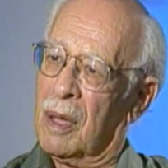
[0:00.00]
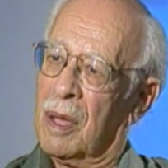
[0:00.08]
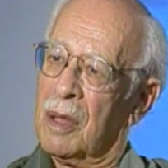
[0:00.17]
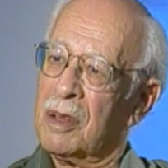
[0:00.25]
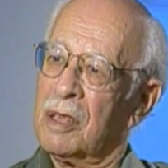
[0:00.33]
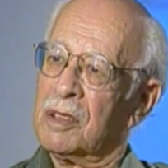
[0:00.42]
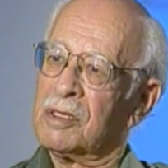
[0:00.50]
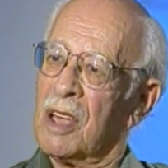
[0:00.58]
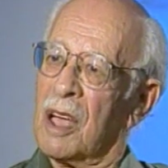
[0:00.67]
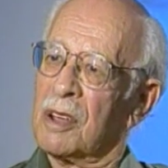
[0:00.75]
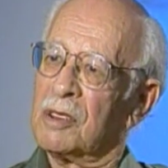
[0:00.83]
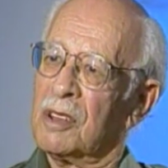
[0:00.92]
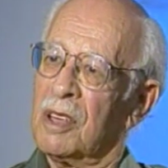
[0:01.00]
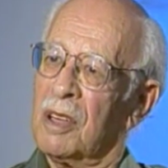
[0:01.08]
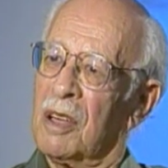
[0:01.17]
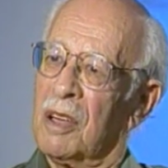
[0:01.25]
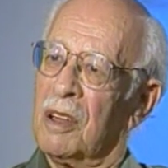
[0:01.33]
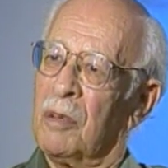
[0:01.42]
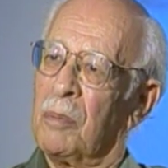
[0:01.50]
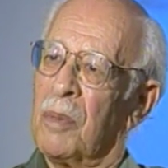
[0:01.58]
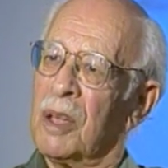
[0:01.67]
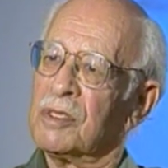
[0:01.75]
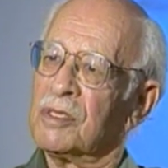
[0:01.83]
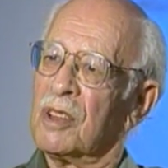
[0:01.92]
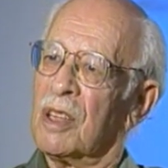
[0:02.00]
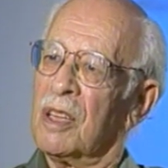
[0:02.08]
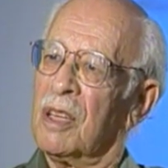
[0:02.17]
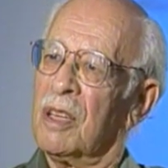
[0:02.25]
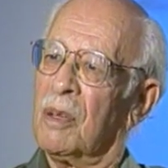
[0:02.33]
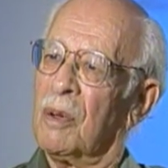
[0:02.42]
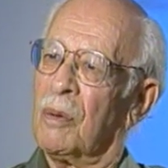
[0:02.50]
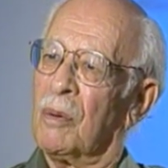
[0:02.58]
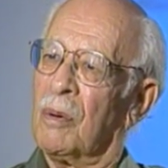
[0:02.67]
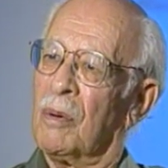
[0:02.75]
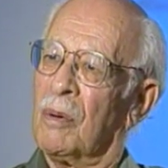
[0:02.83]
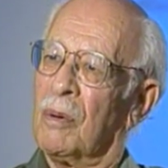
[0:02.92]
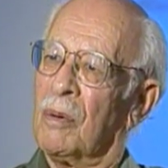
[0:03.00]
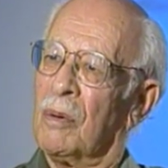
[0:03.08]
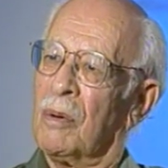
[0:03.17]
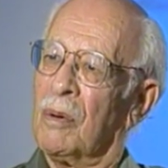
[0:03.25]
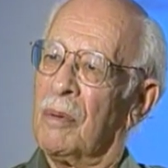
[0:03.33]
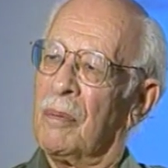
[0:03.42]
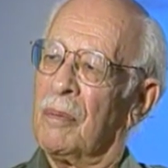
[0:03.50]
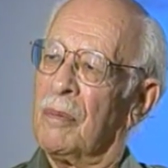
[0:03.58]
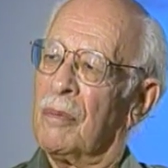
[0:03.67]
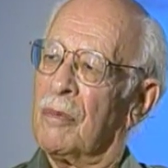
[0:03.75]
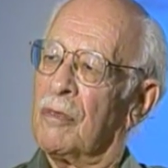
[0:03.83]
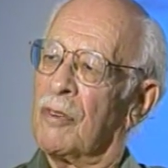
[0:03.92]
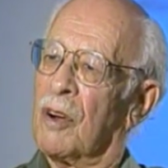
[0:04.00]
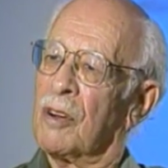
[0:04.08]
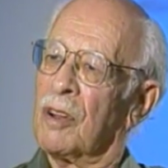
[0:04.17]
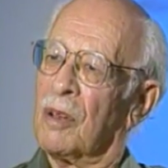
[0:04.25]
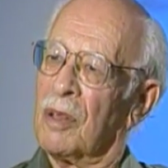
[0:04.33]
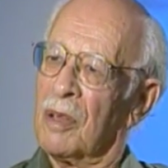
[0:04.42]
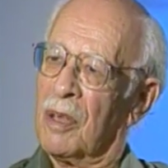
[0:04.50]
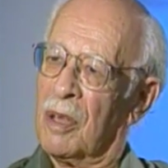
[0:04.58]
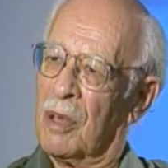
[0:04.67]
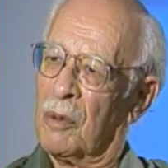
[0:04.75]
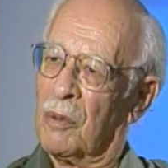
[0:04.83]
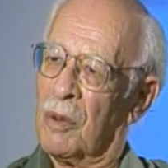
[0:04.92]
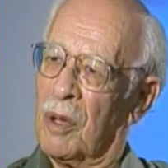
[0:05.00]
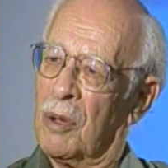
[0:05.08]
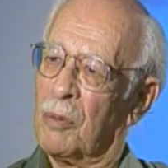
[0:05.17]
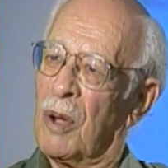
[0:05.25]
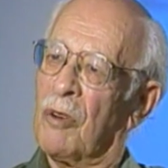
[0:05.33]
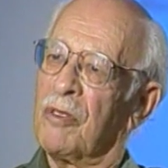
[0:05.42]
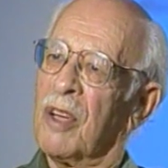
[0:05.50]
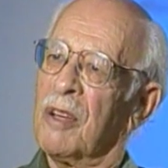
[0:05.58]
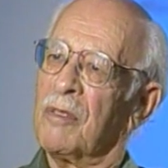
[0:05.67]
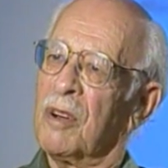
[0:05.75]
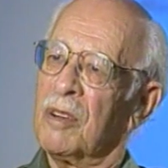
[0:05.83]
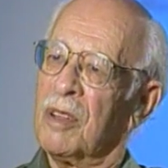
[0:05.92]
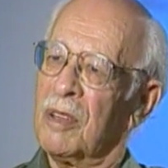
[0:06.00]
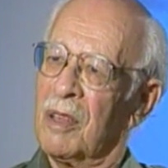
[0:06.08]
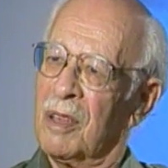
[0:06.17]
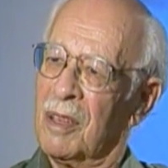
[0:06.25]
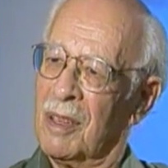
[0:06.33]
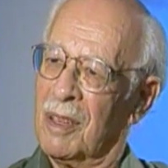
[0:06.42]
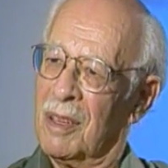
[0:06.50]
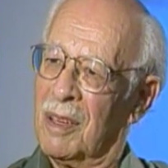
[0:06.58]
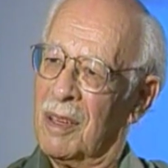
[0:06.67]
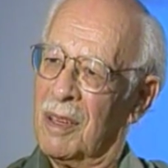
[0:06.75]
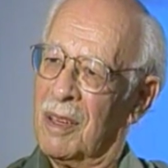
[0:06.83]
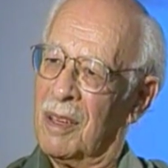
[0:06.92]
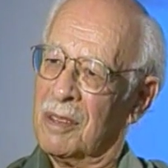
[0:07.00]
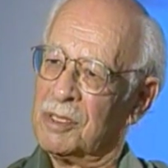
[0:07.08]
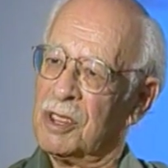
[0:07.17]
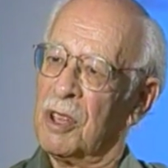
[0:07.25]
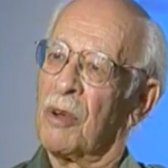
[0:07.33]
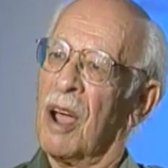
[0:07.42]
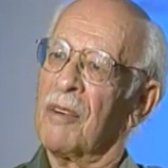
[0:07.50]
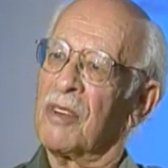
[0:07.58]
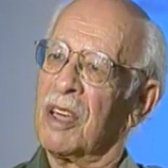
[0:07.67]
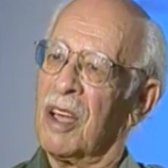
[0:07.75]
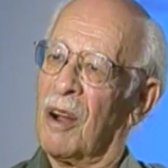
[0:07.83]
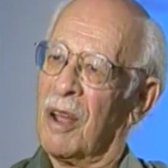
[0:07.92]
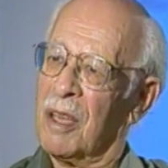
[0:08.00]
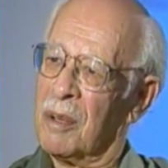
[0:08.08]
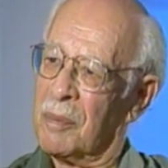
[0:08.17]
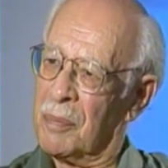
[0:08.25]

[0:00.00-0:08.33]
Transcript: India is actually an immensely fertile and, and well-favored geographic area.